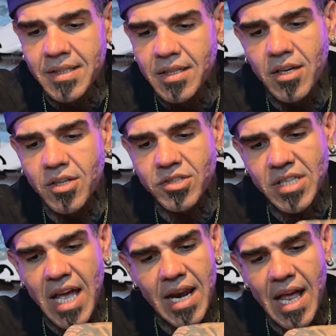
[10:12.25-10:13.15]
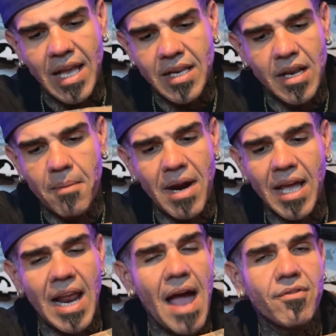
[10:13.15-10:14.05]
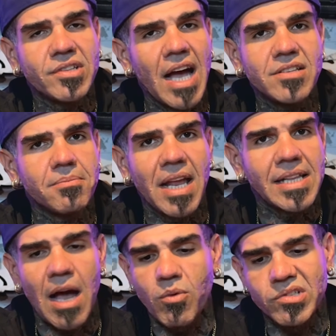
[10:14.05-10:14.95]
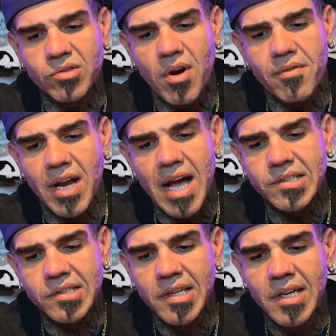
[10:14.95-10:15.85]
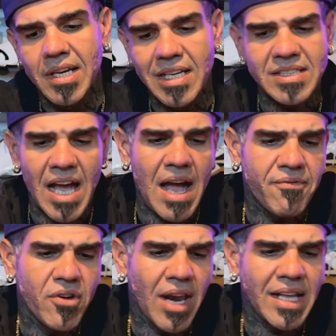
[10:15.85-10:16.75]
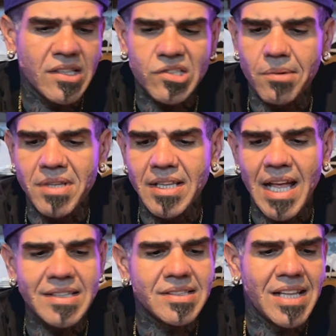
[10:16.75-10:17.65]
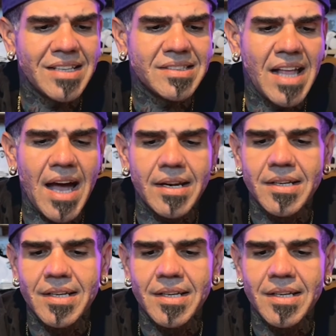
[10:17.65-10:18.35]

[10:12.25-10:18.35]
You understand? Like, I'm not gonna advertise them like that whatsoever, guys. Because I feel like there's something that's not